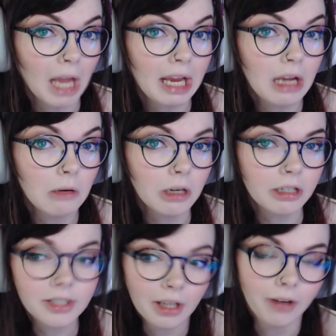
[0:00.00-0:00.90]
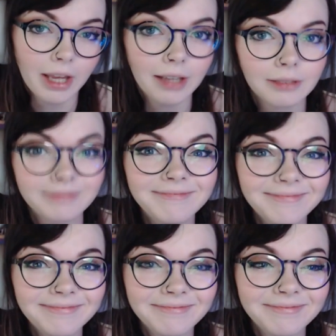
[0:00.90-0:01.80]
kind of works. Okay.
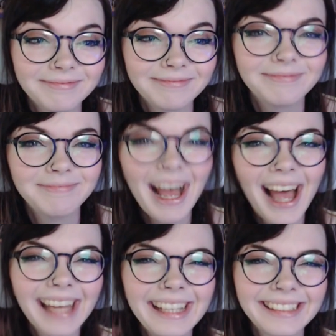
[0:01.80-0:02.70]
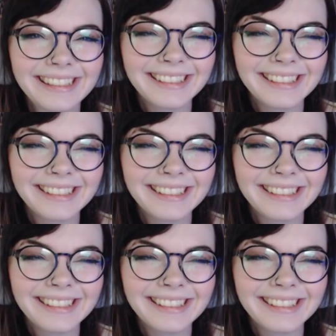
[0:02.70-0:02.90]
Bye!